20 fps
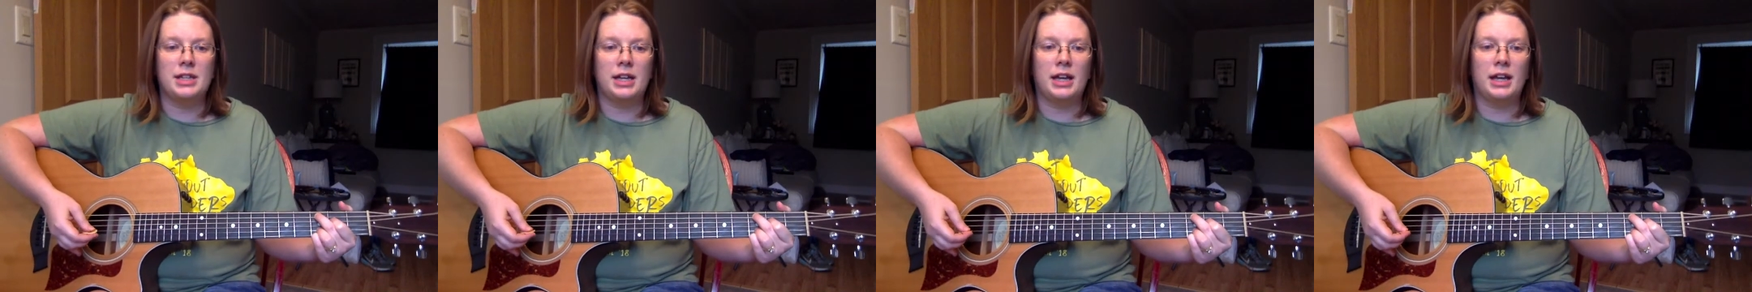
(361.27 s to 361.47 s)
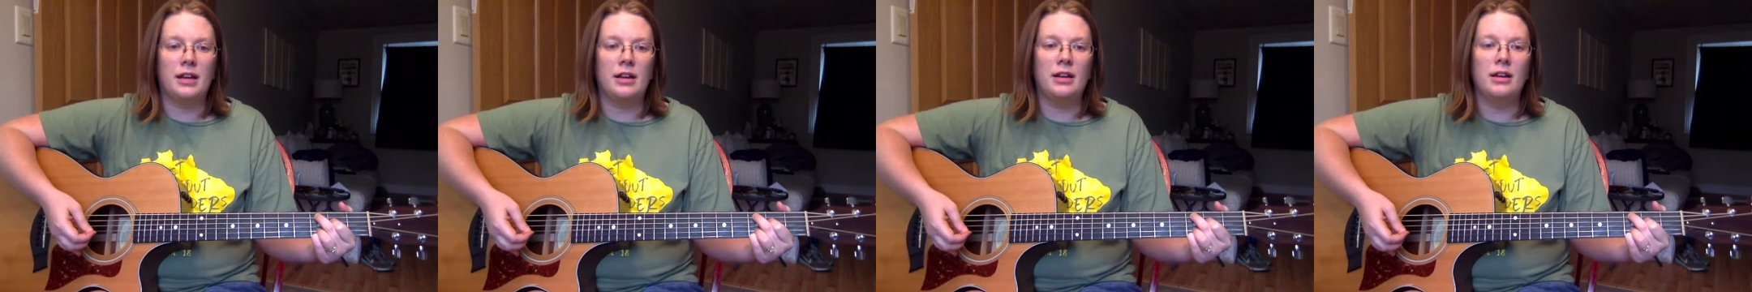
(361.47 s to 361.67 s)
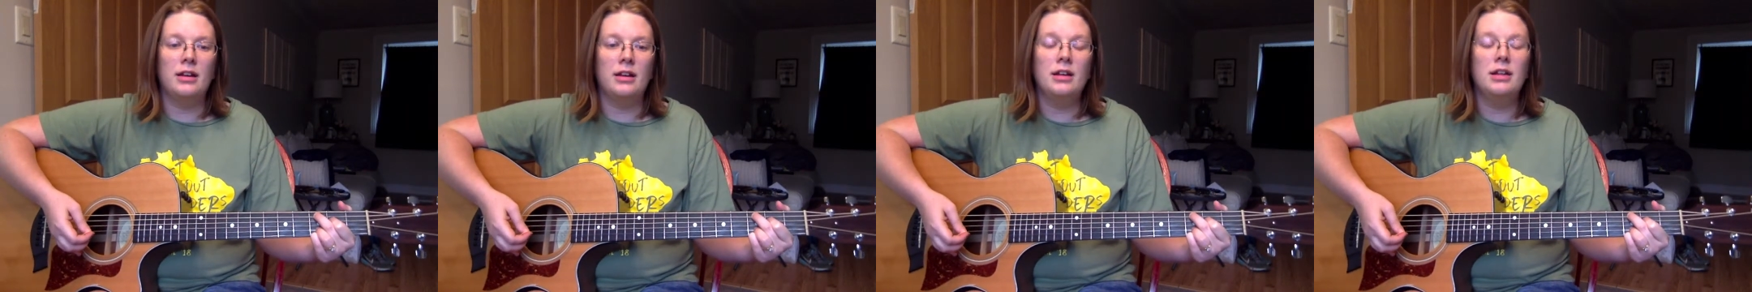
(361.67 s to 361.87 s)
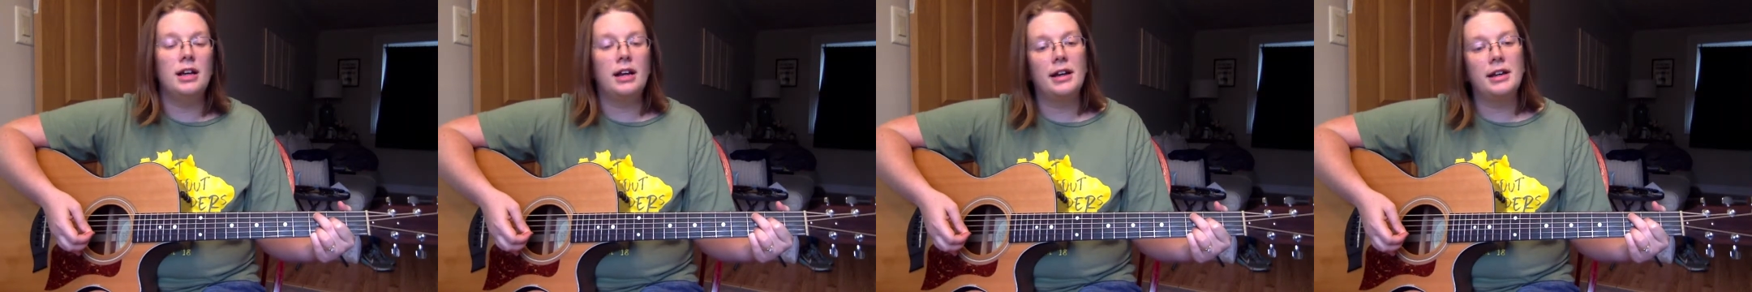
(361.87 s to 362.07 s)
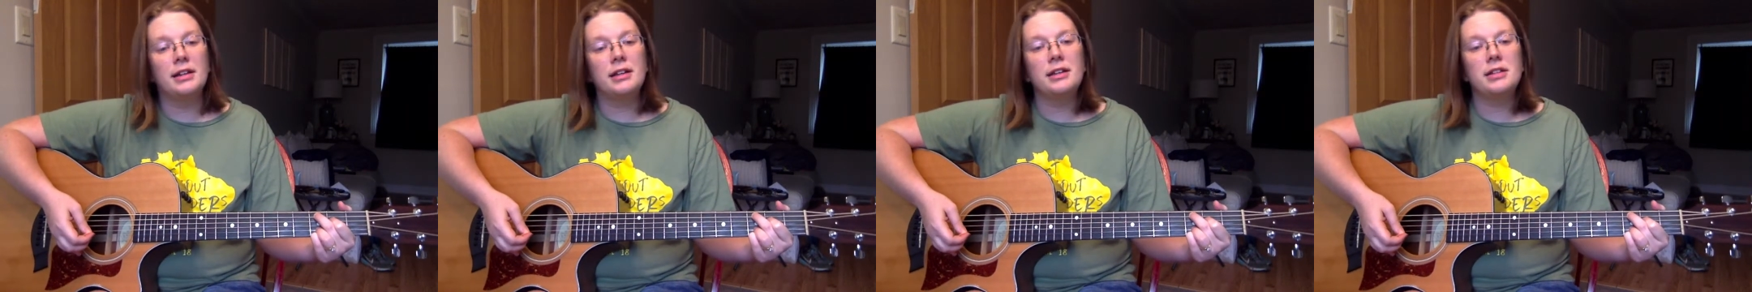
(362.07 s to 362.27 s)
again.
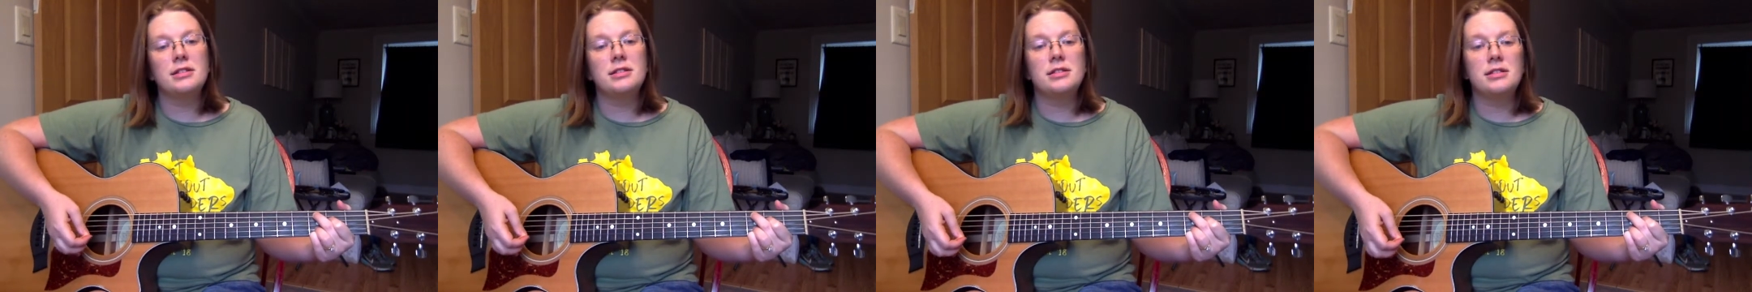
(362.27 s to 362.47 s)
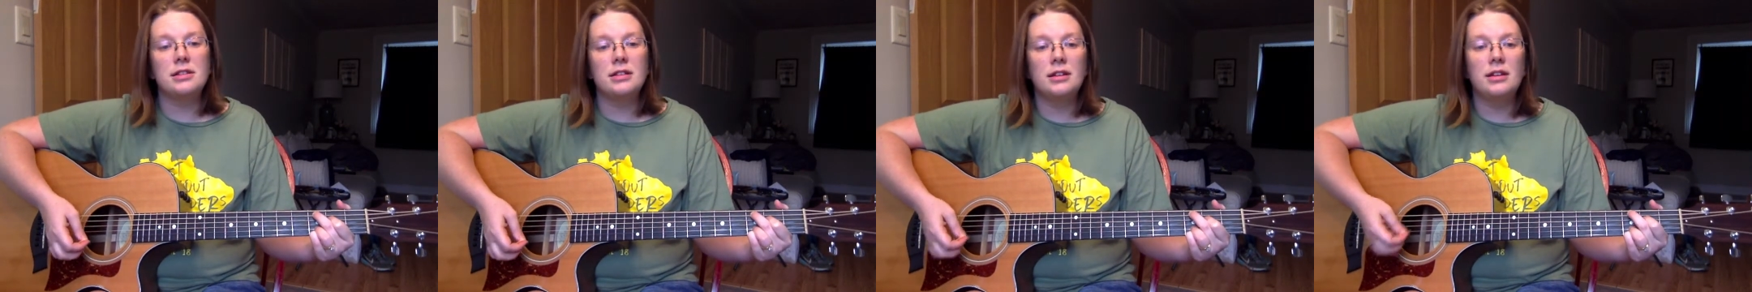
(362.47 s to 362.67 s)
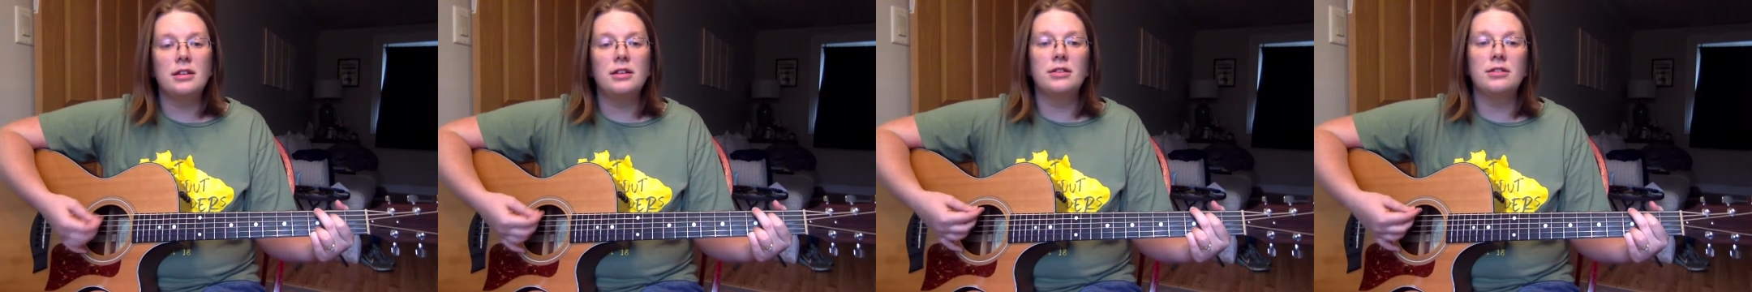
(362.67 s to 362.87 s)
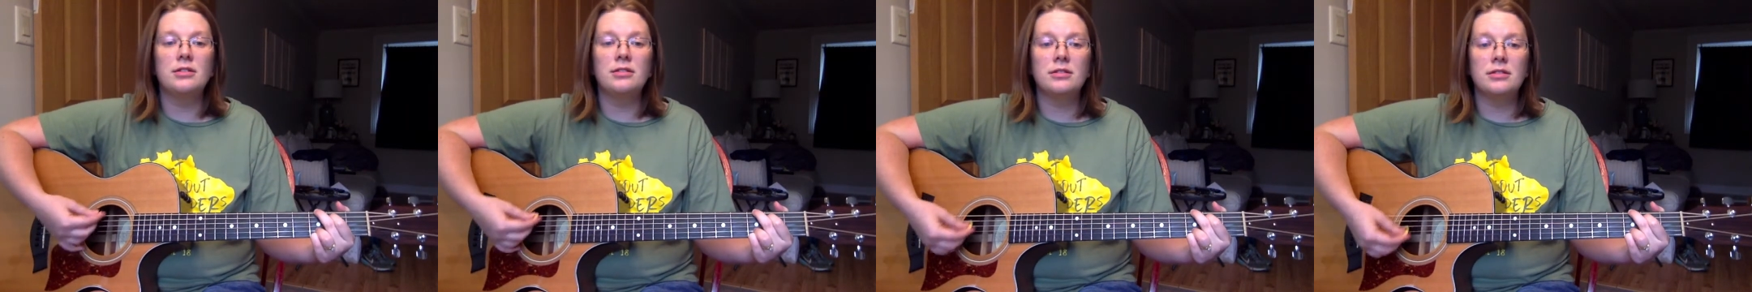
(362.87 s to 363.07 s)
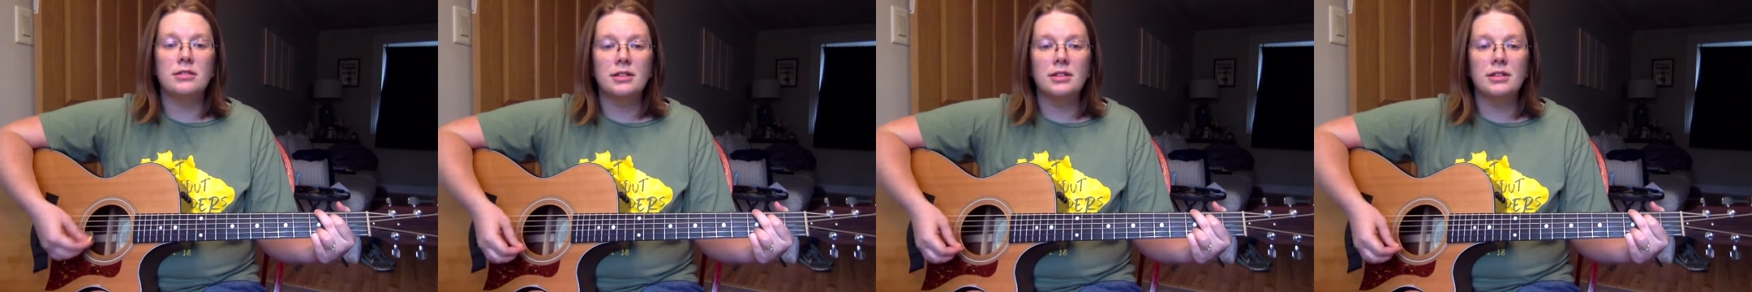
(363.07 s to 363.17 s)
I can see you.